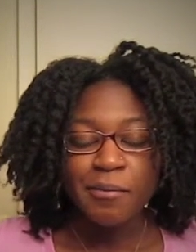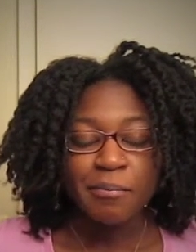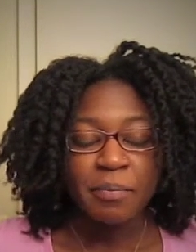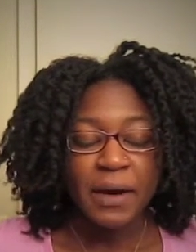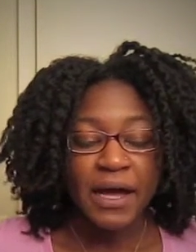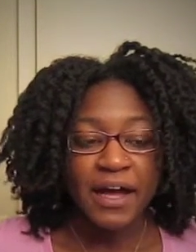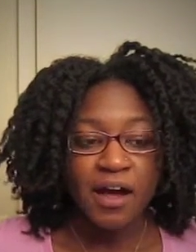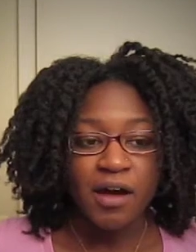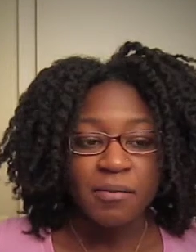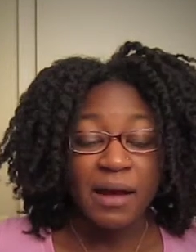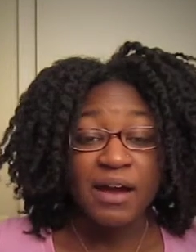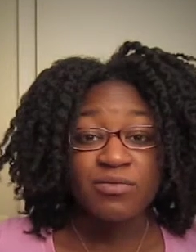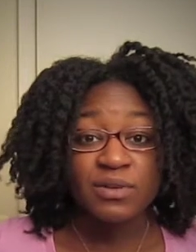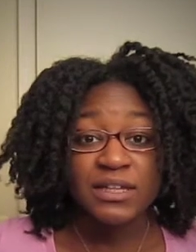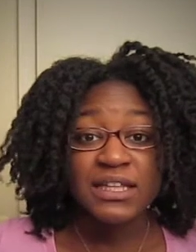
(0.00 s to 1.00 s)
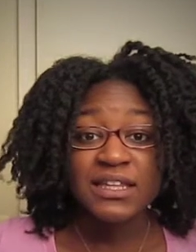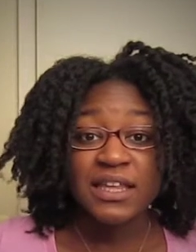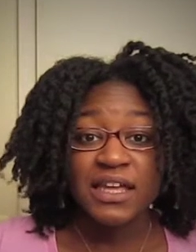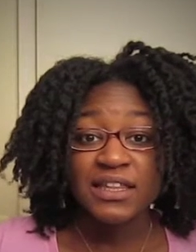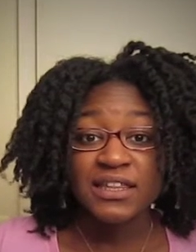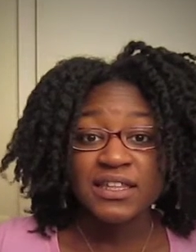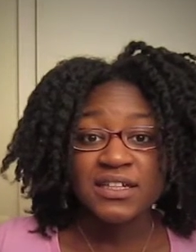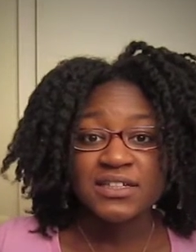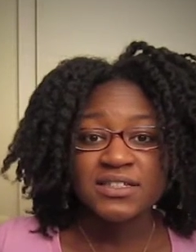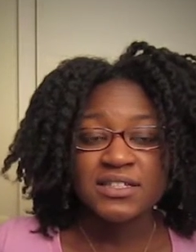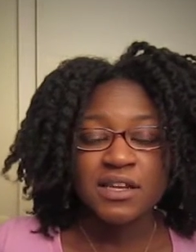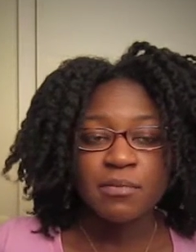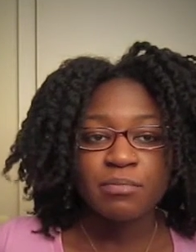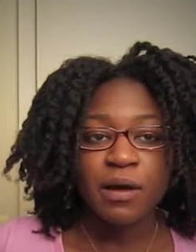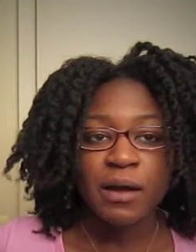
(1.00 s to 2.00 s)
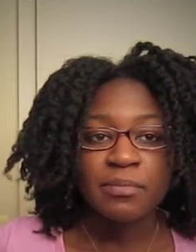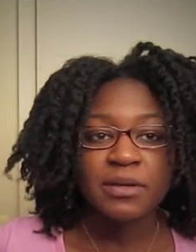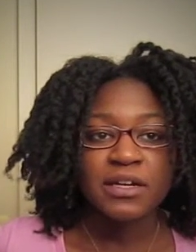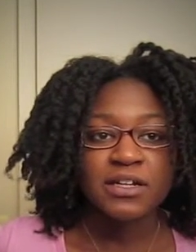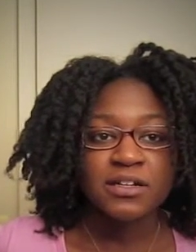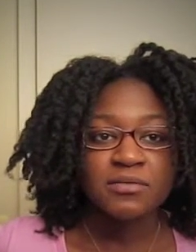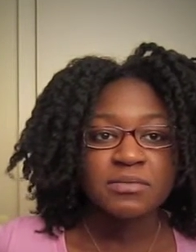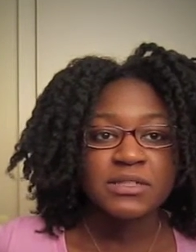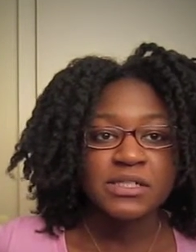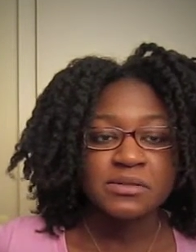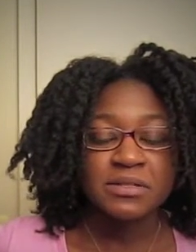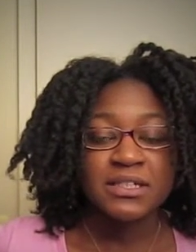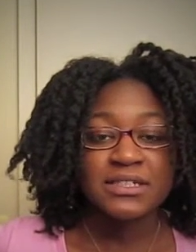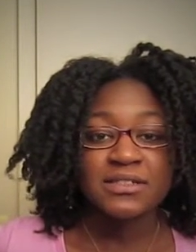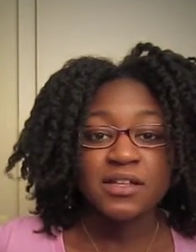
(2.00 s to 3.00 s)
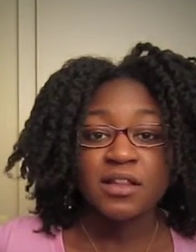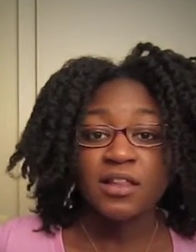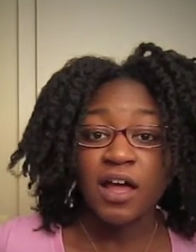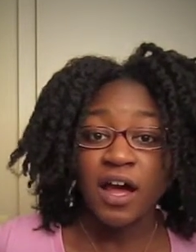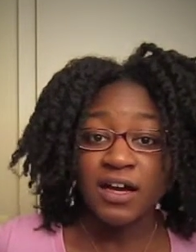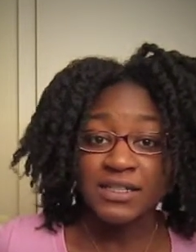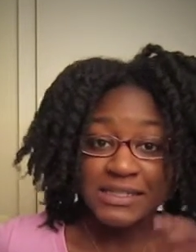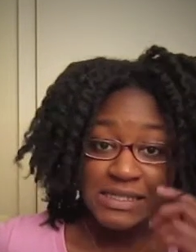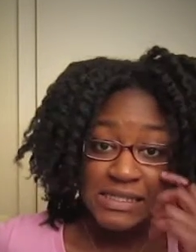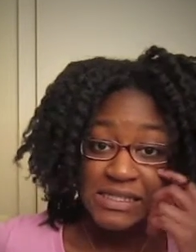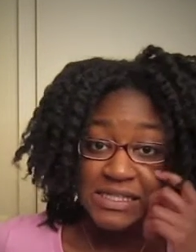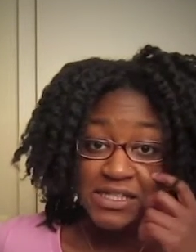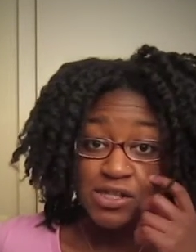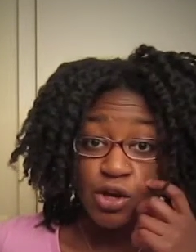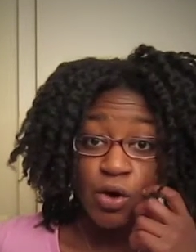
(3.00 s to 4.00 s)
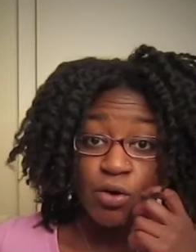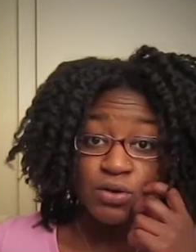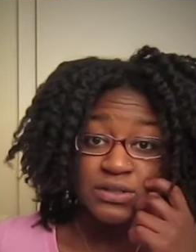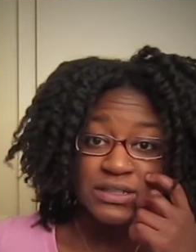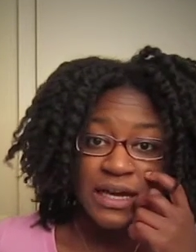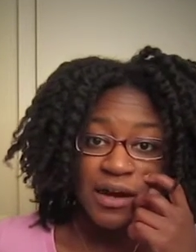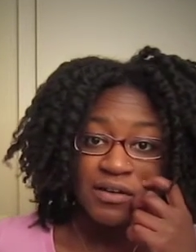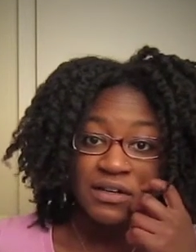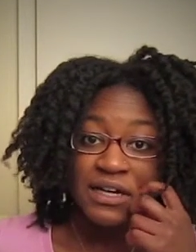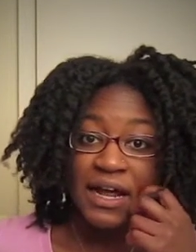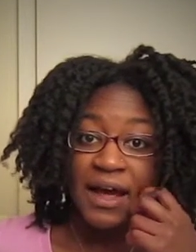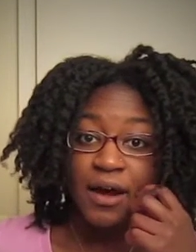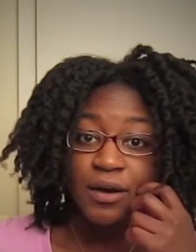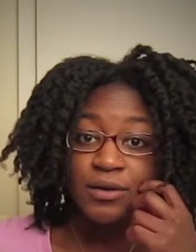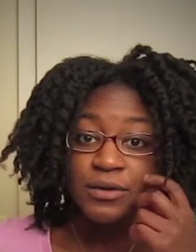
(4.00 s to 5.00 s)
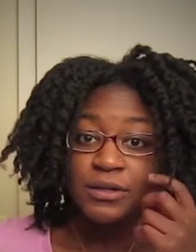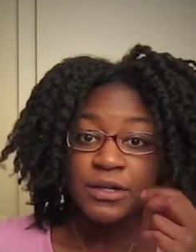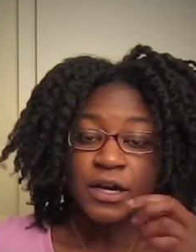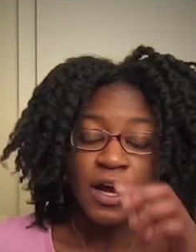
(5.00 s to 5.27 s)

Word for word: But um, I really like these, and I'm probably going to be doing these a lot since it's cold out now.